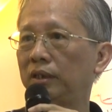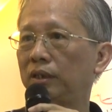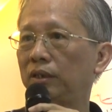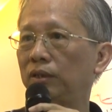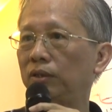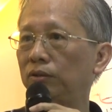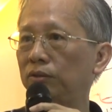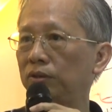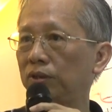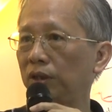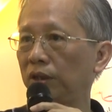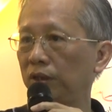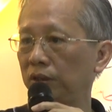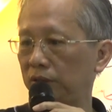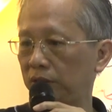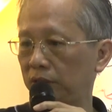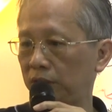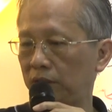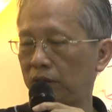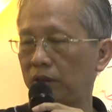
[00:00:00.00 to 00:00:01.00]
No
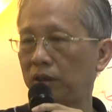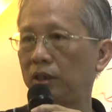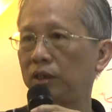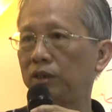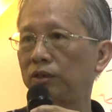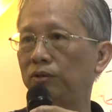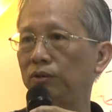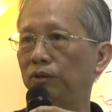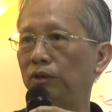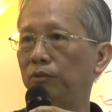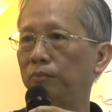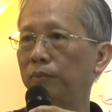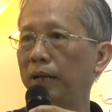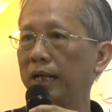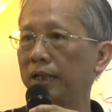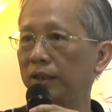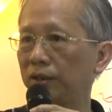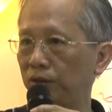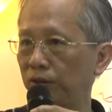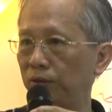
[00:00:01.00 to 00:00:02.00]
thought lead to no
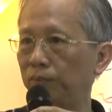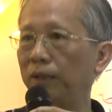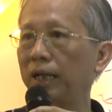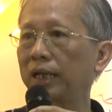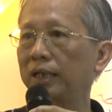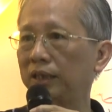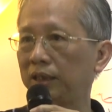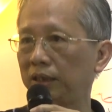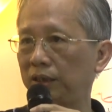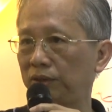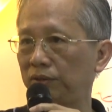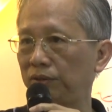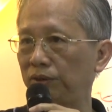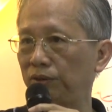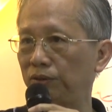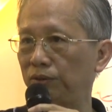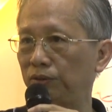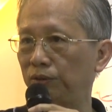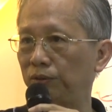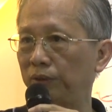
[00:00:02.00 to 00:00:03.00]
mark. No mark lead to
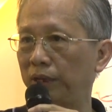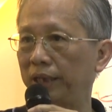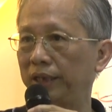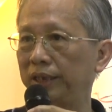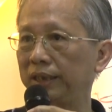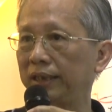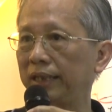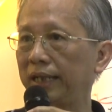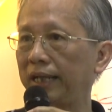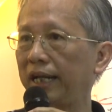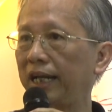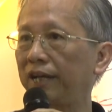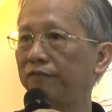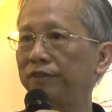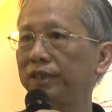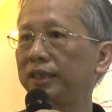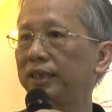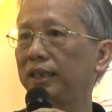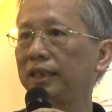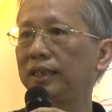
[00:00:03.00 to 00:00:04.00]
no dwelling. That
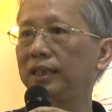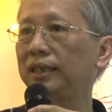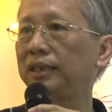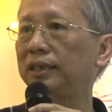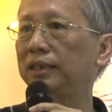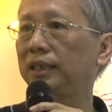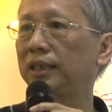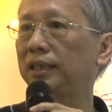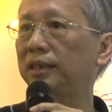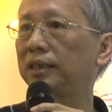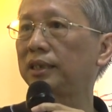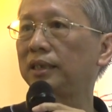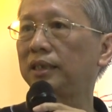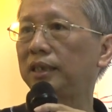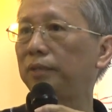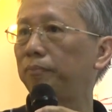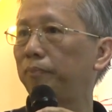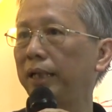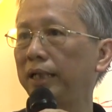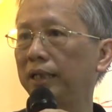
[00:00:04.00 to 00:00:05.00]
everything is just
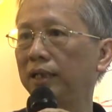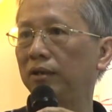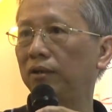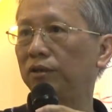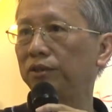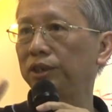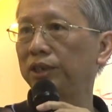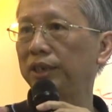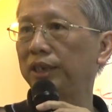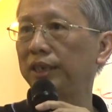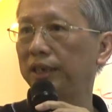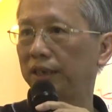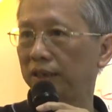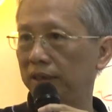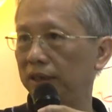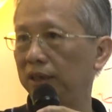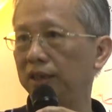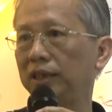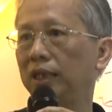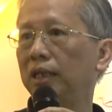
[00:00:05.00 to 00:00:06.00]
dependent, originating,
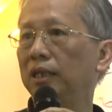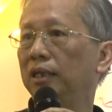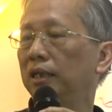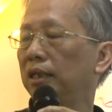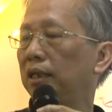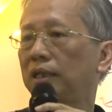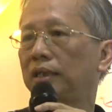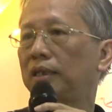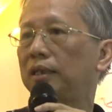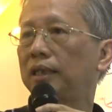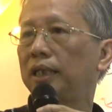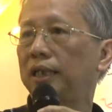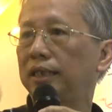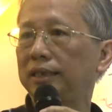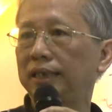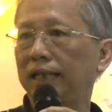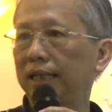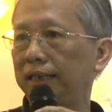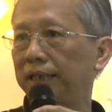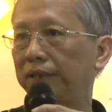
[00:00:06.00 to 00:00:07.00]
condition. There is
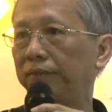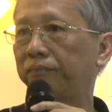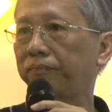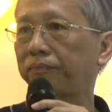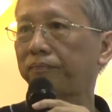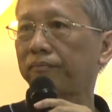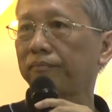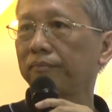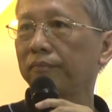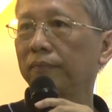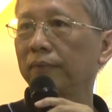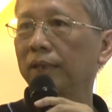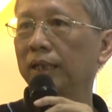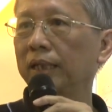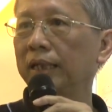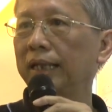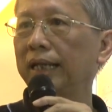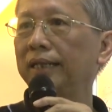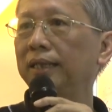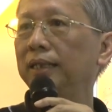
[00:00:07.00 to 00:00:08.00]
nothing.
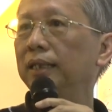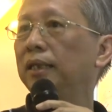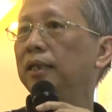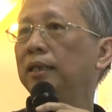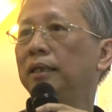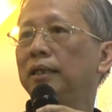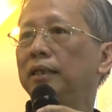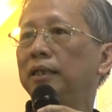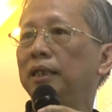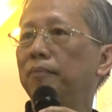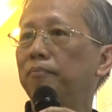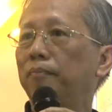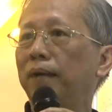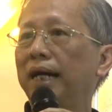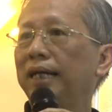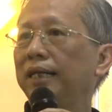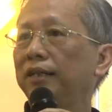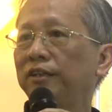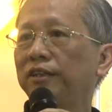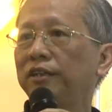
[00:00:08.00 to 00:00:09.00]
Then the
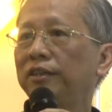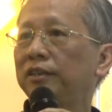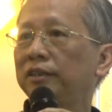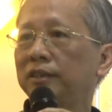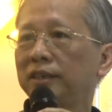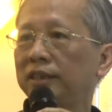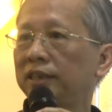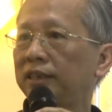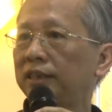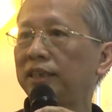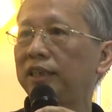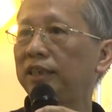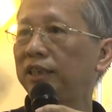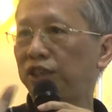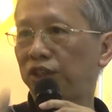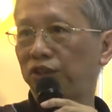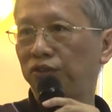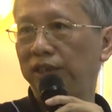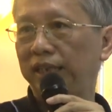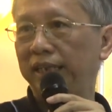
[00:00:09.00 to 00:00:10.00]
mind
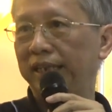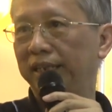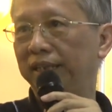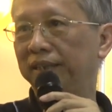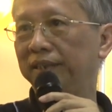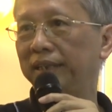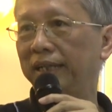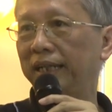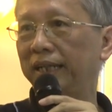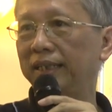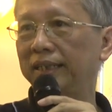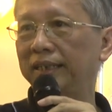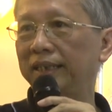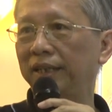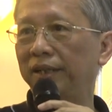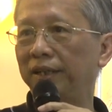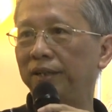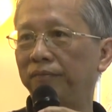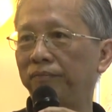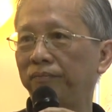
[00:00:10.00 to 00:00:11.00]
cease to think.
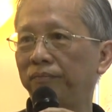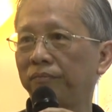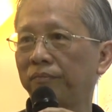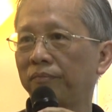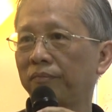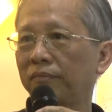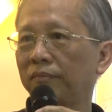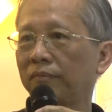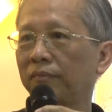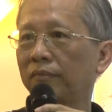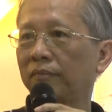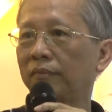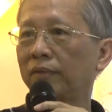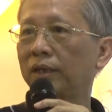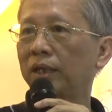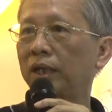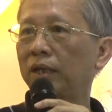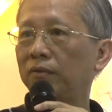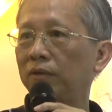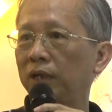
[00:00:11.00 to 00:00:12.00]
Understand?
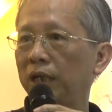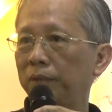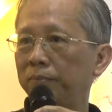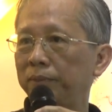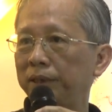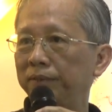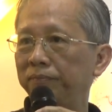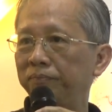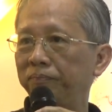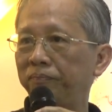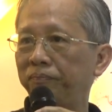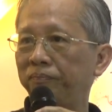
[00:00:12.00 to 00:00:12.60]
Then what happened?